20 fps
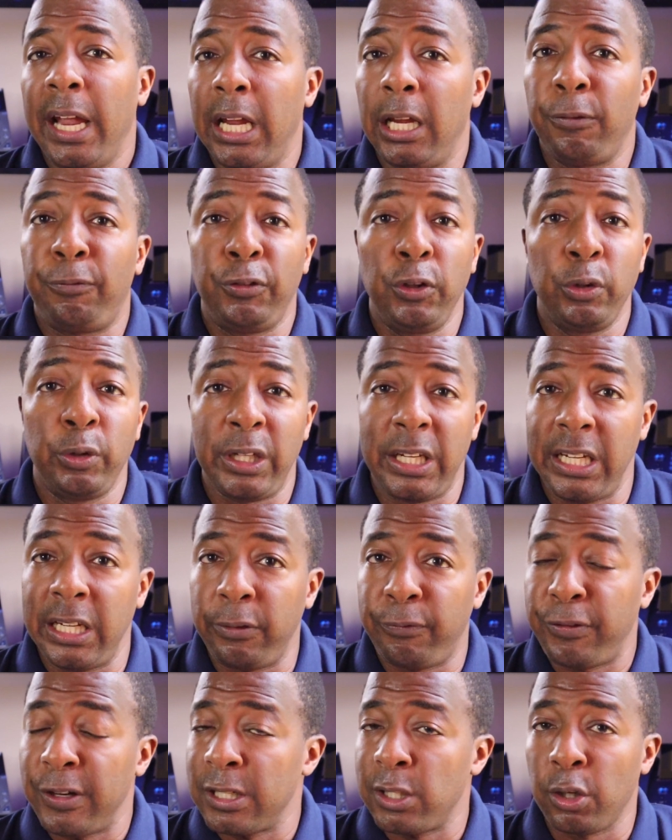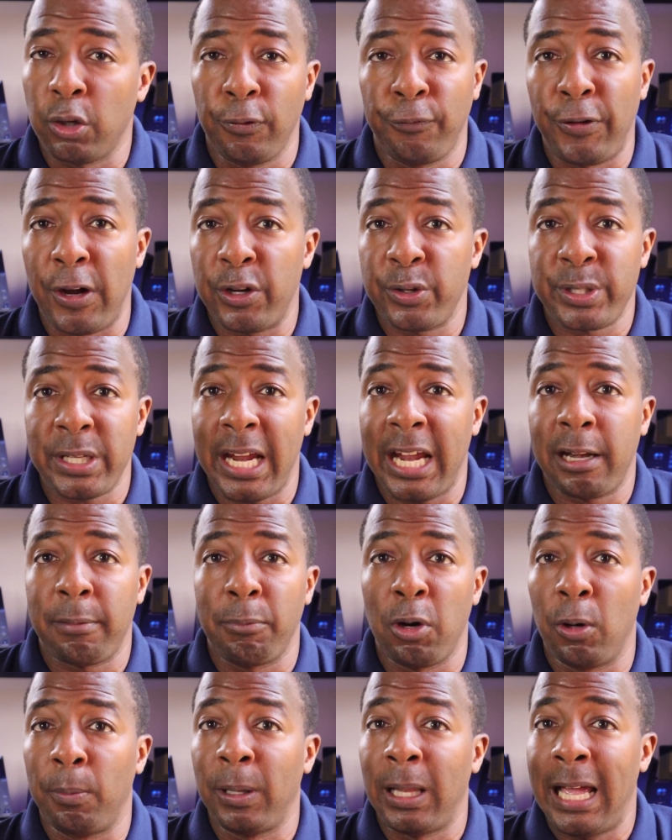If you need physical phones and
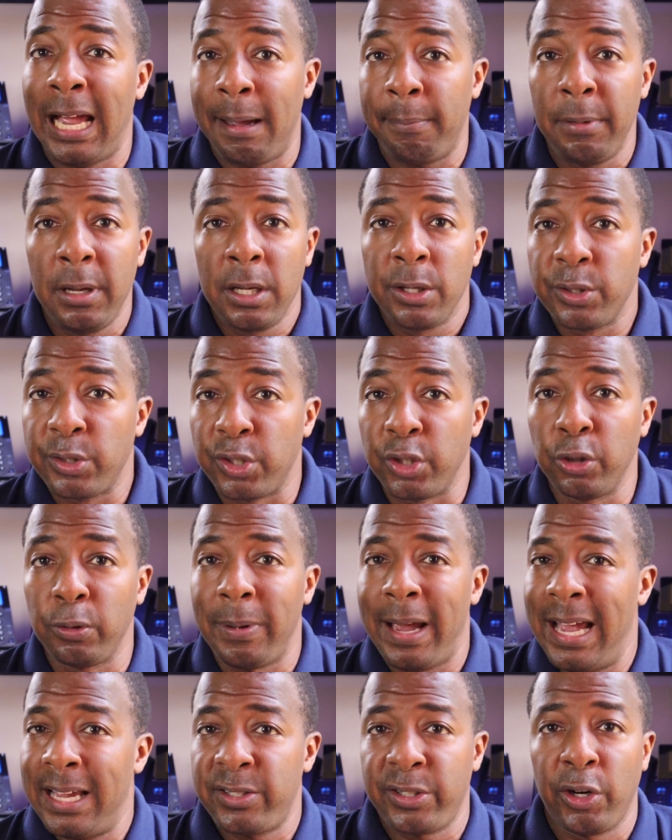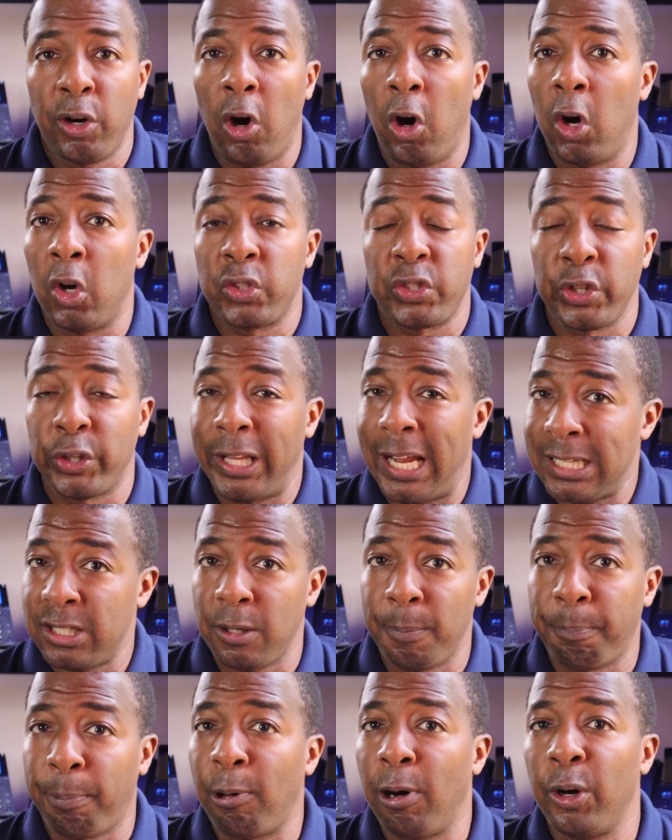mobile app, Zoom has it all. So
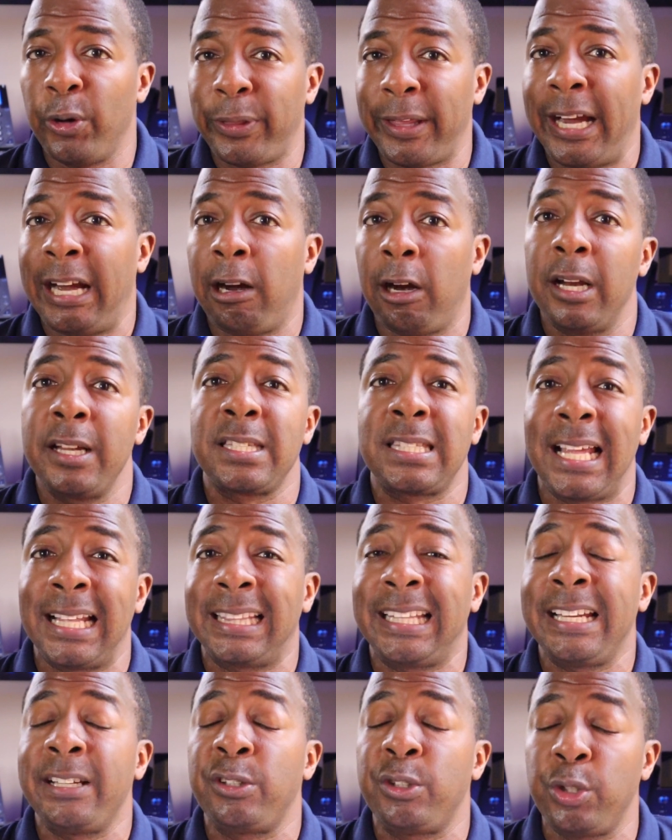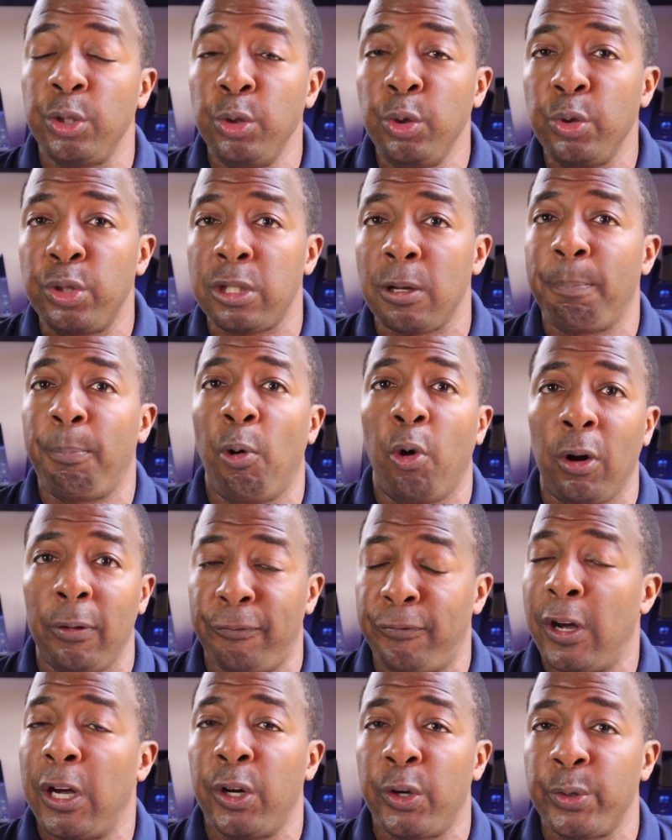that's a pro there is that they do
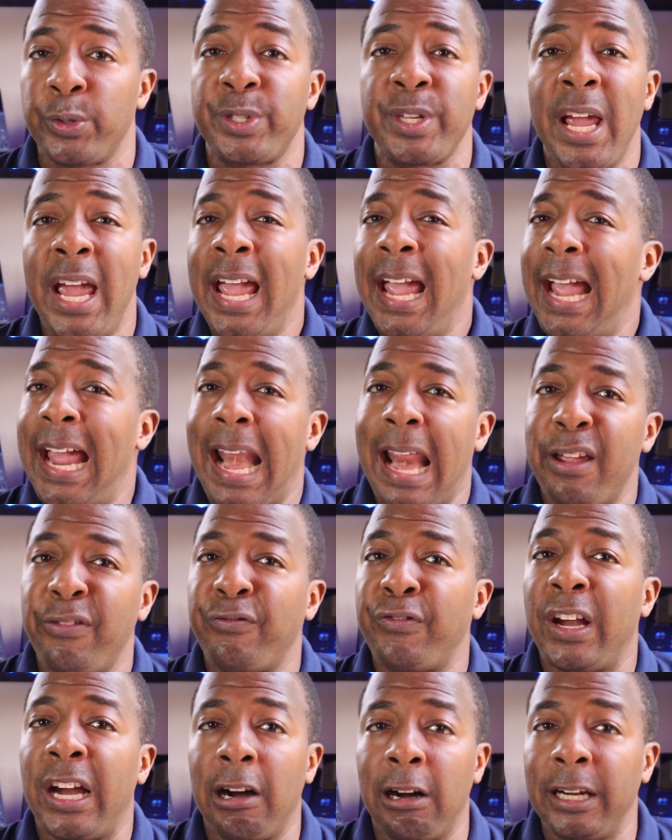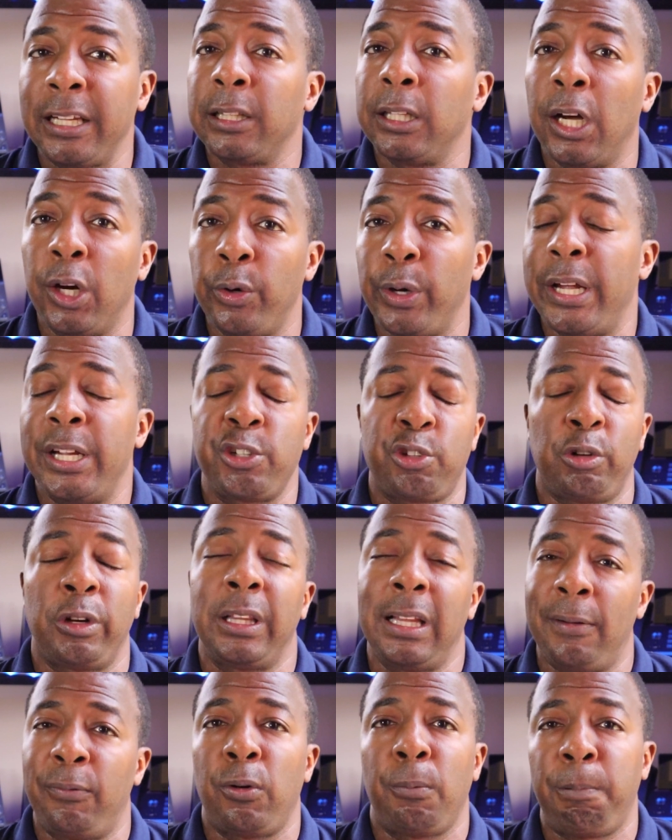support phones at a very low
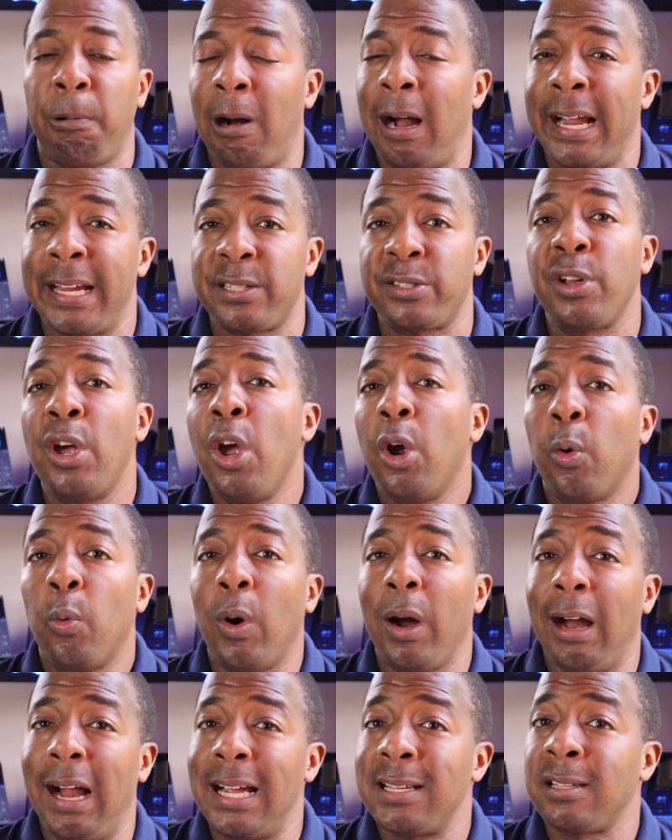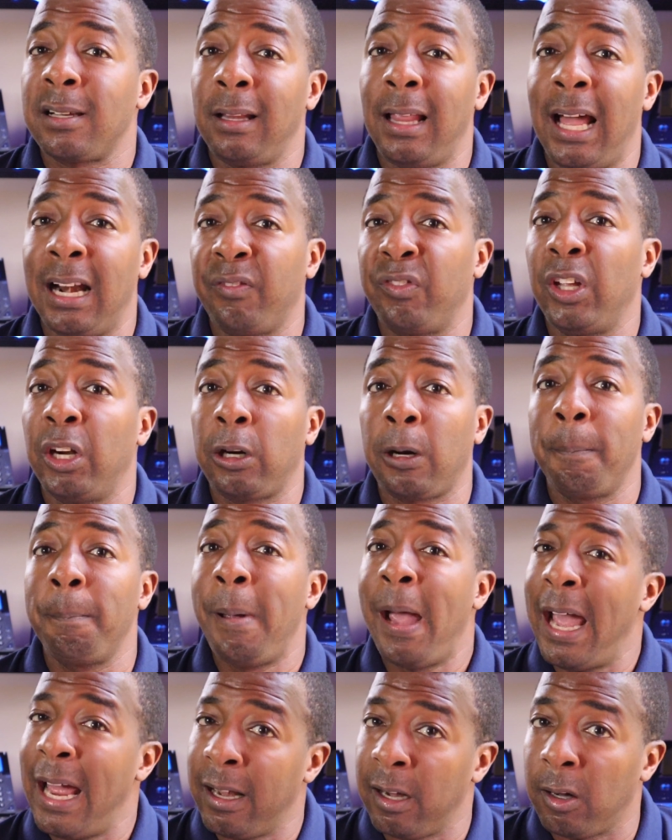entry level price. Whereas a lot of their
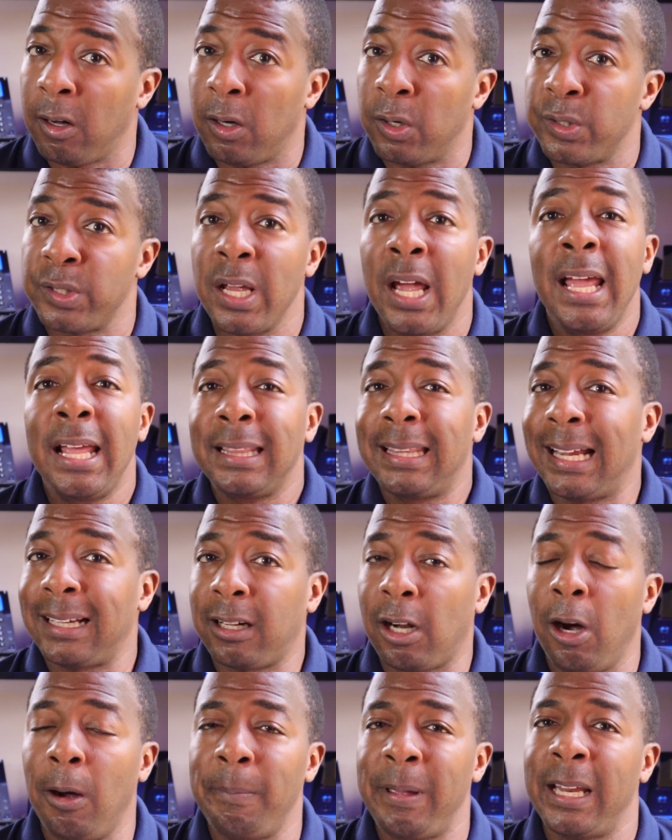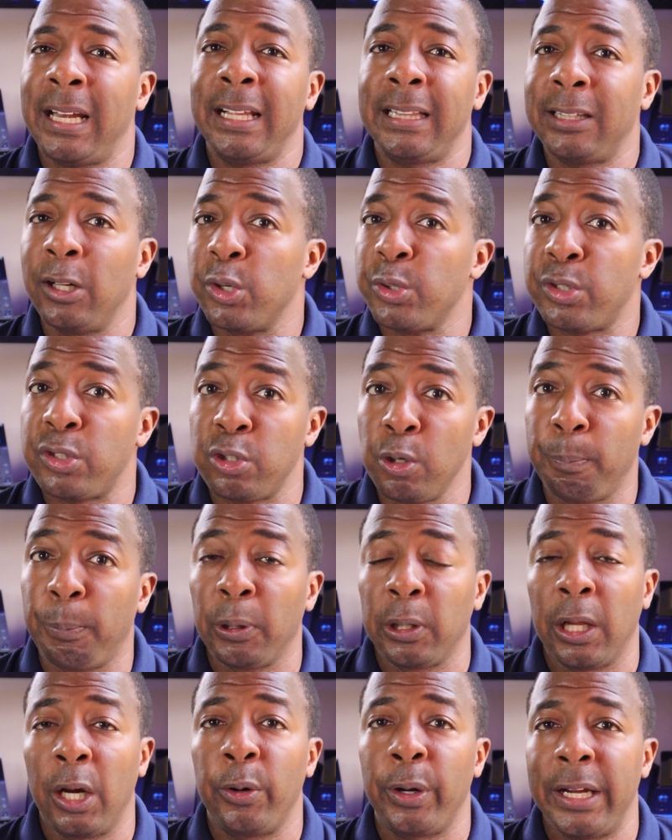competitors that come in at those
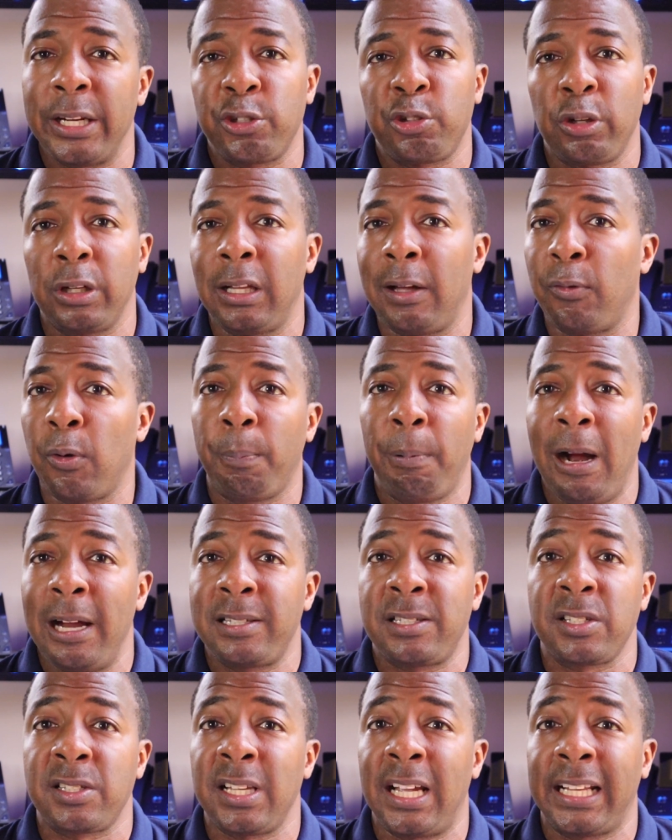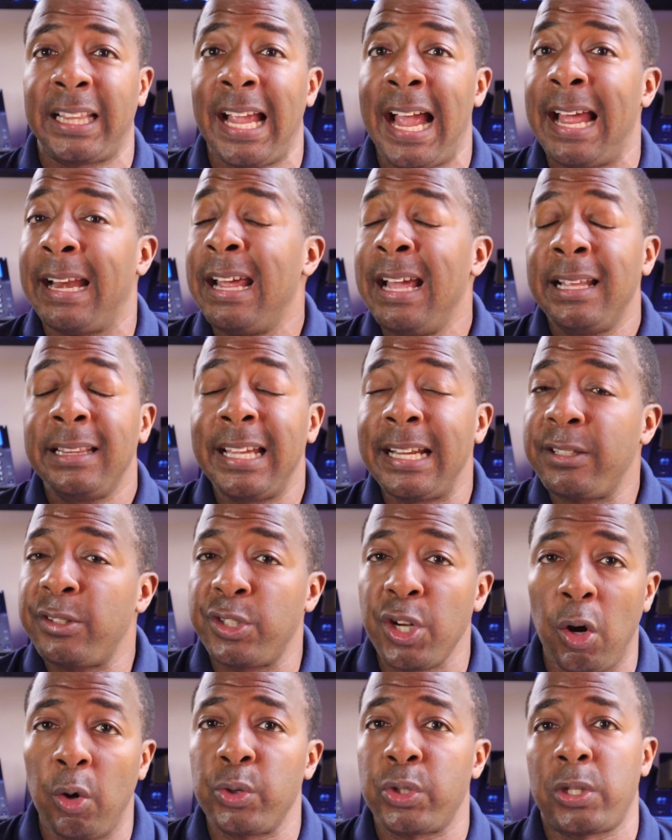super low entry level prices like that, they
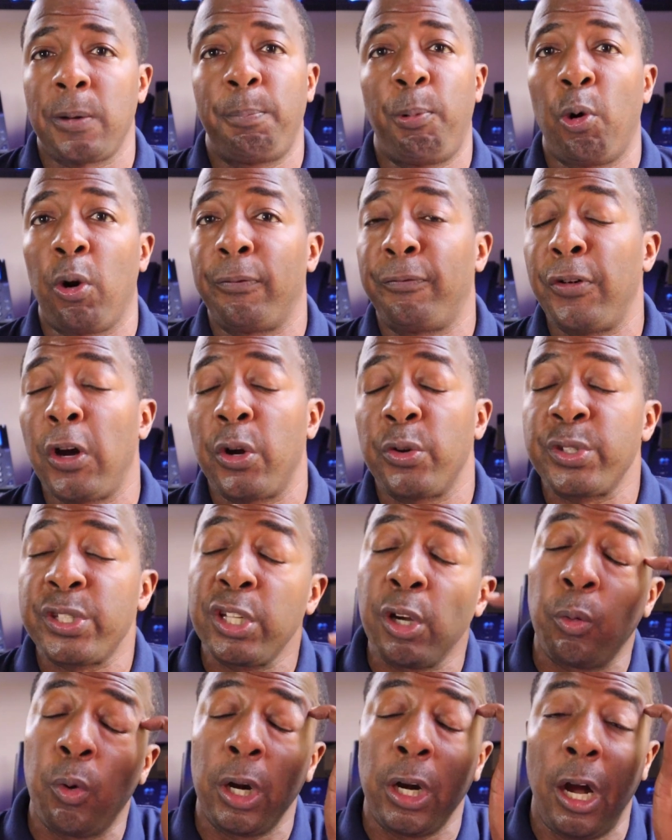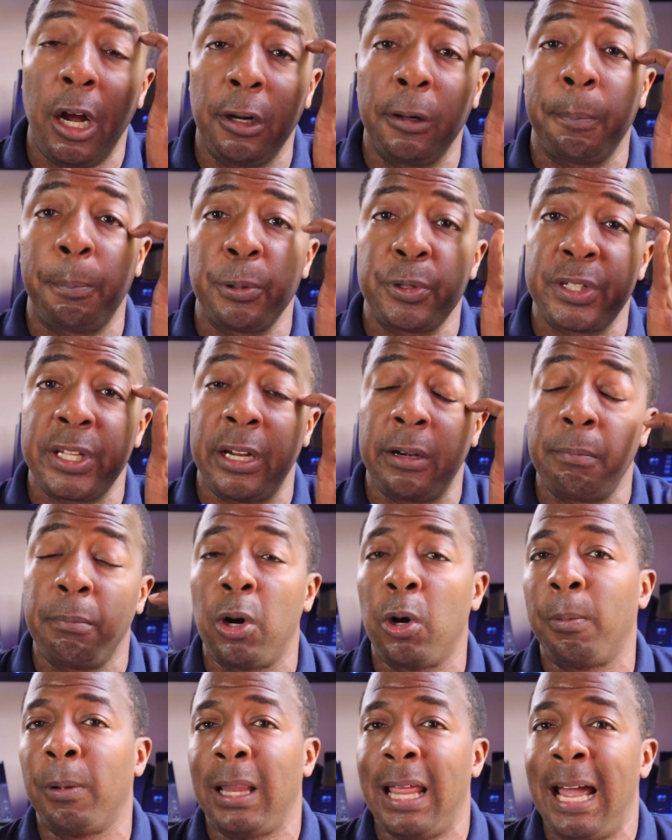don't support phones. They're 100%
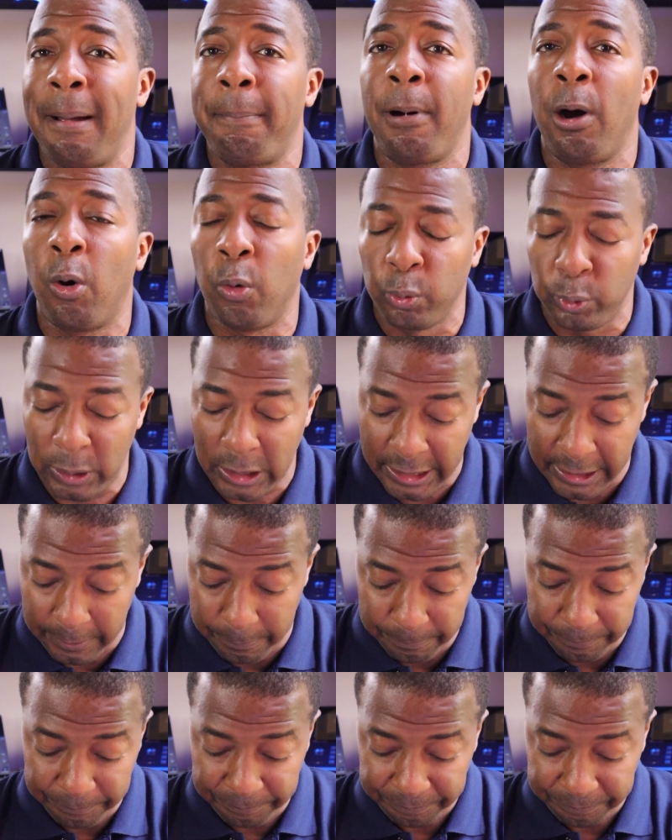mobile app only.